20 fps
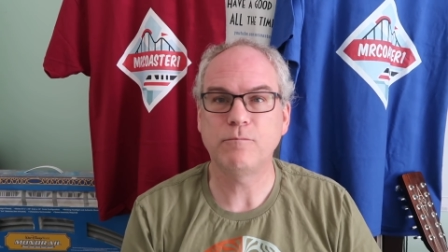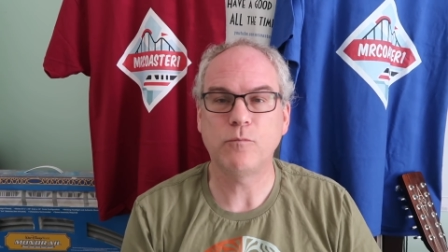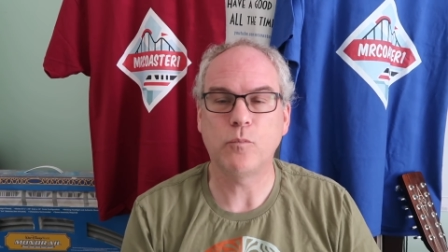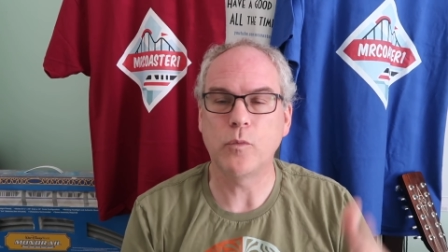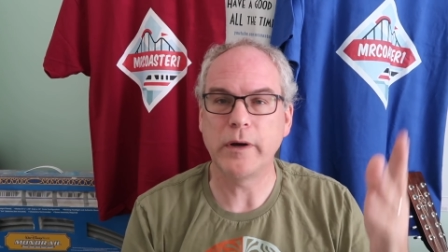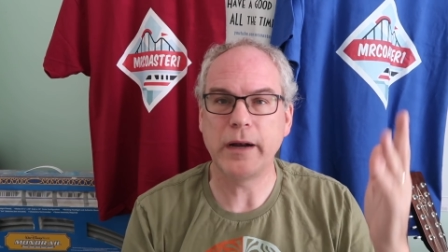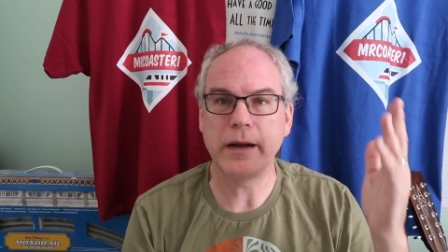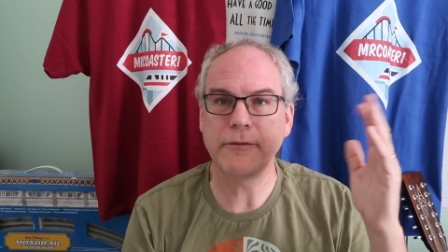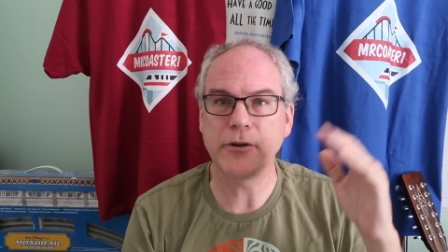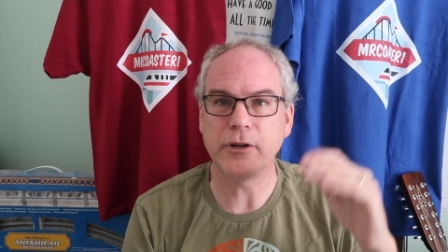
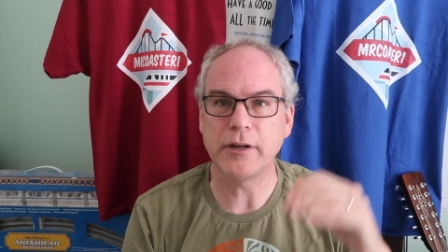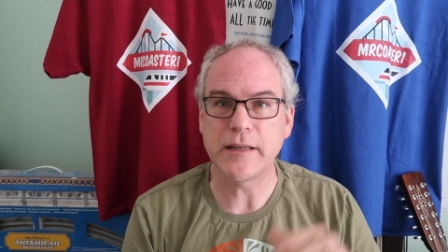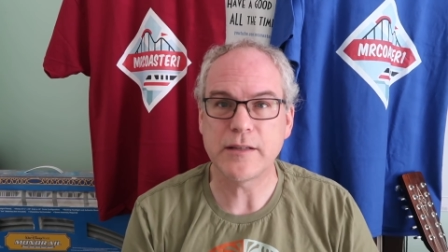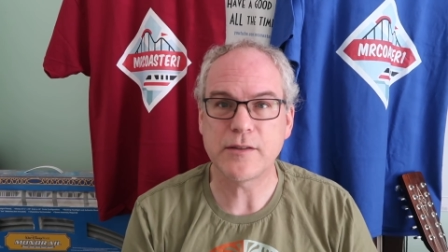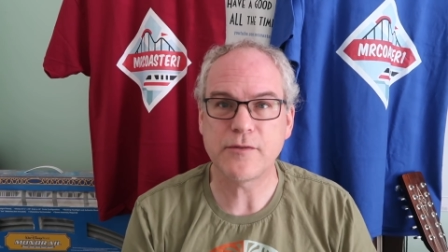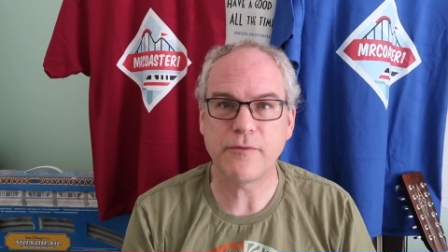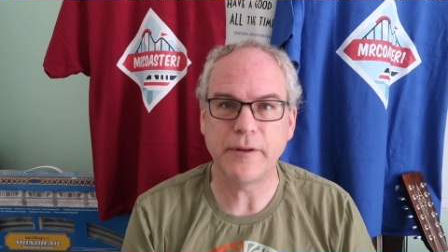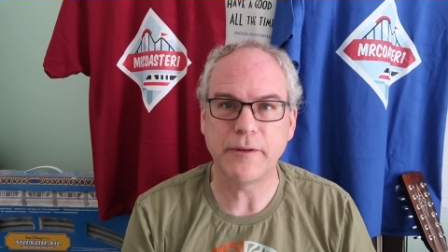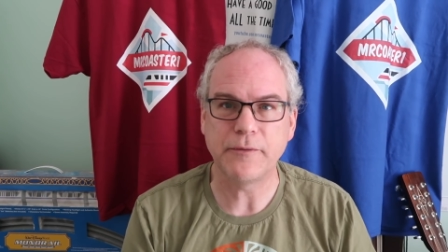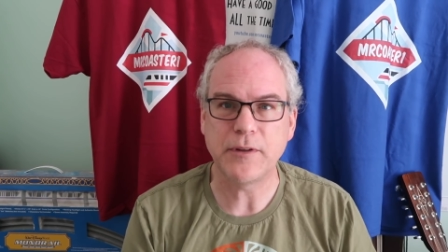whatever it
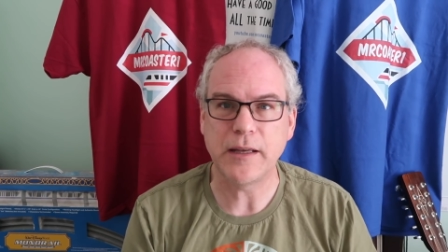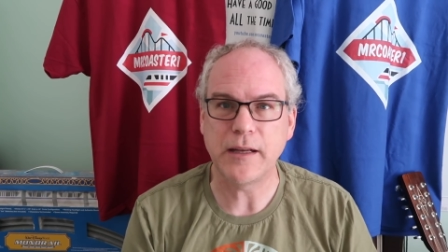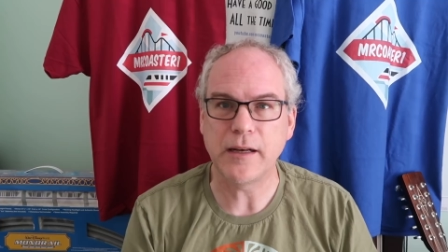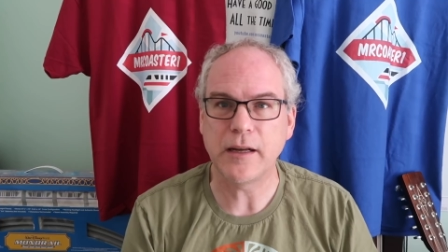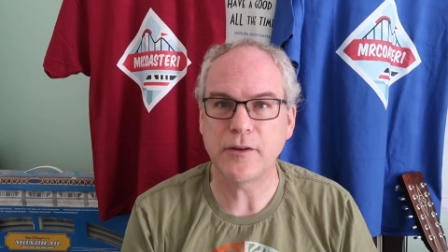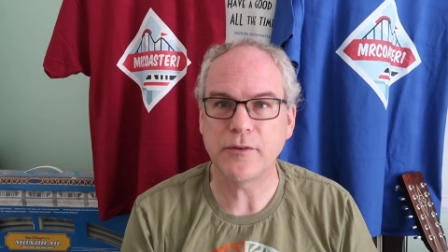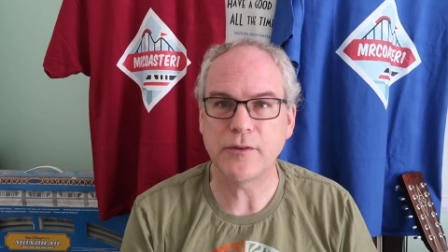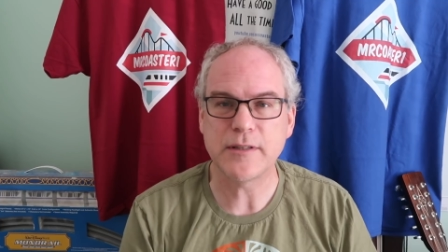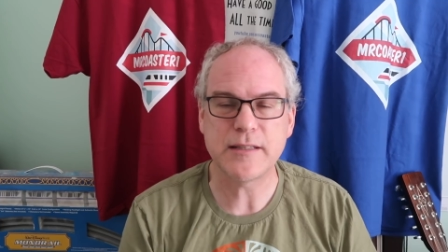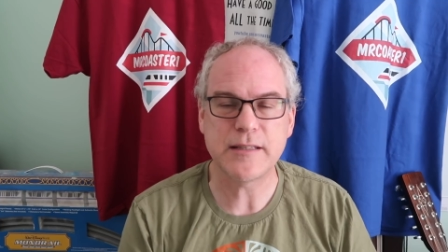is,
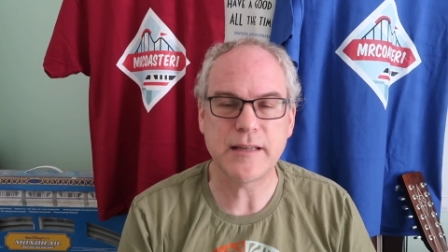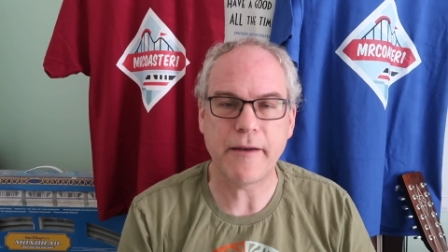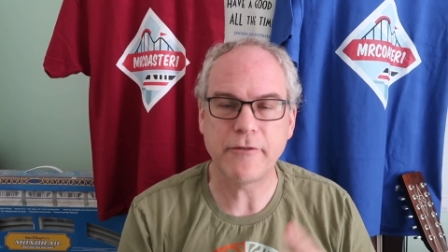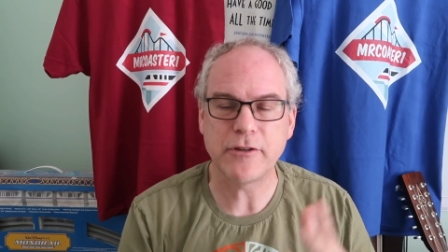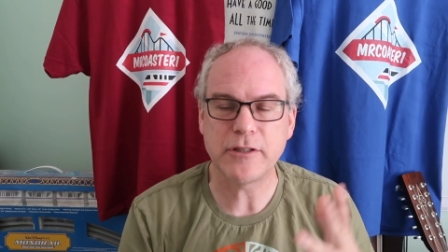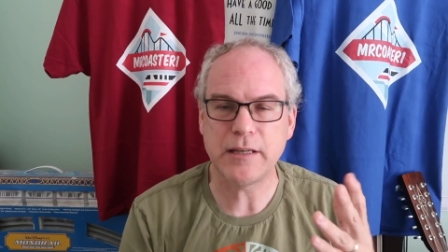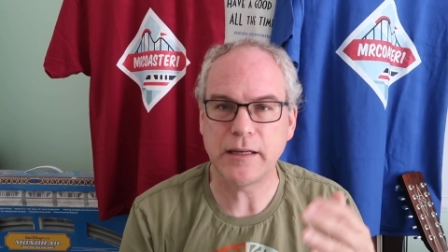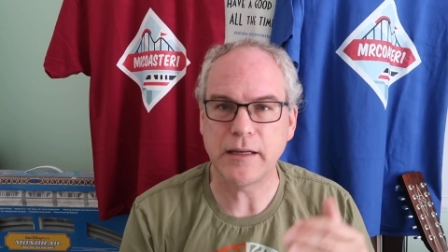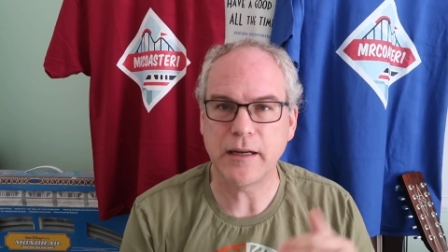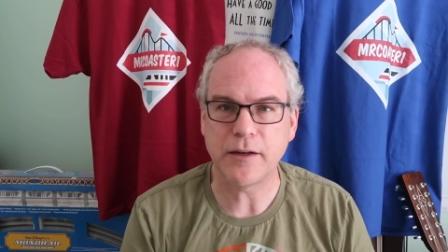1500,
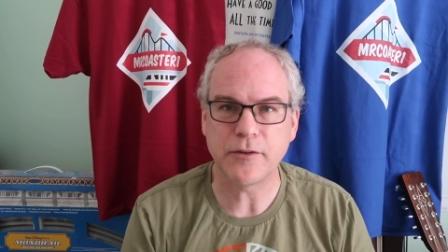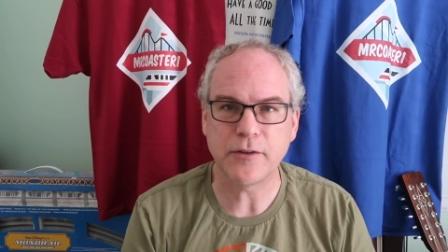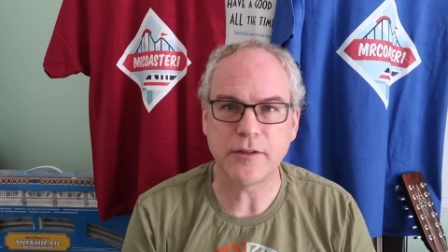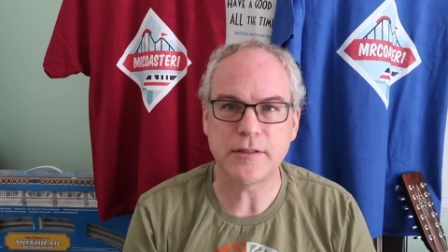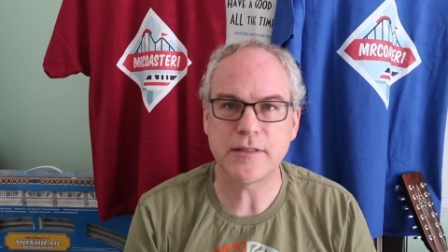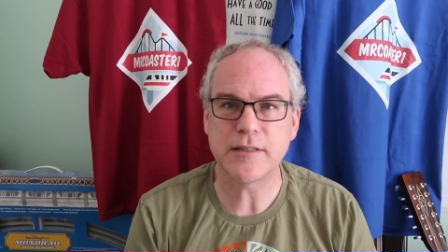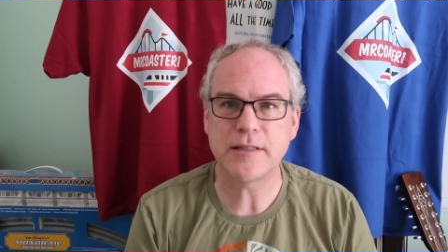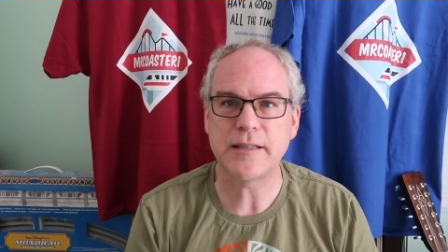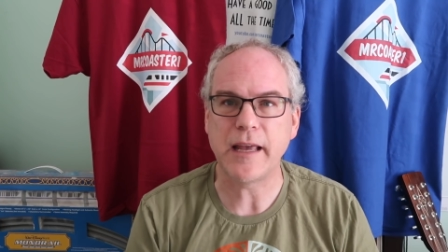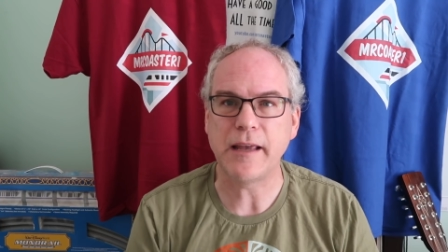
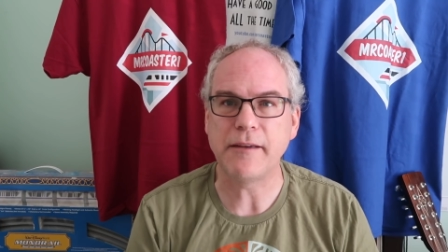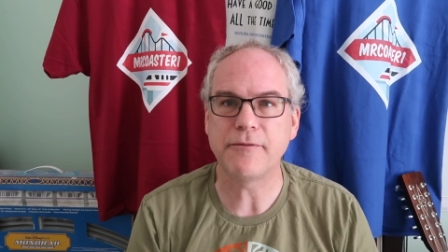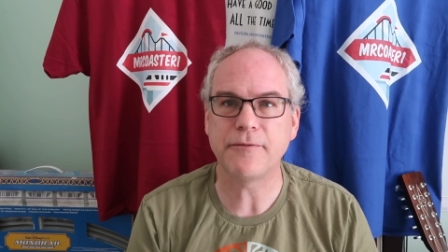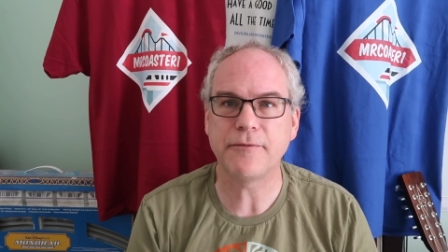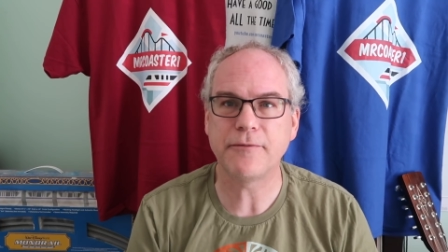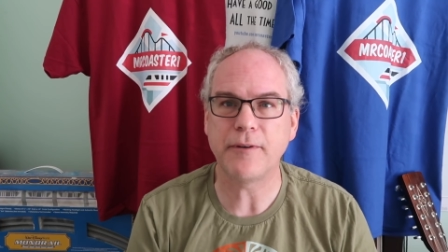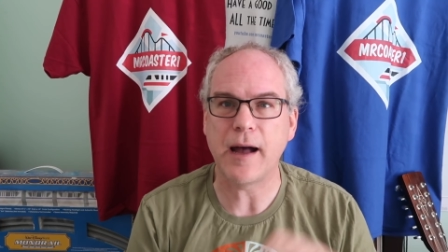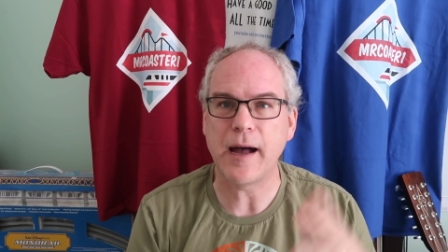1700 safe